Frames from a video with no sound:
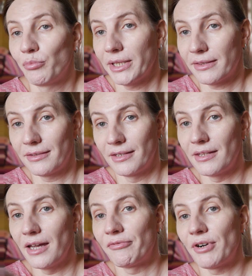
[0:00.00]
but the
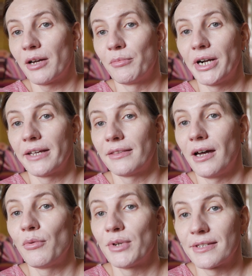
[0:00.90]
diaphragm right
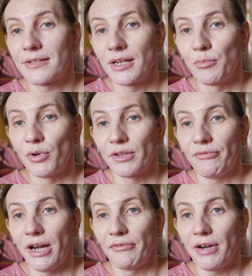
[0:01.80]
now is
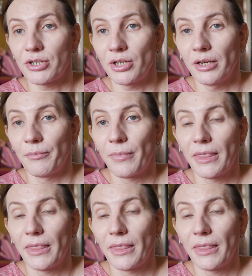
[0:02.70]
3.5 actually.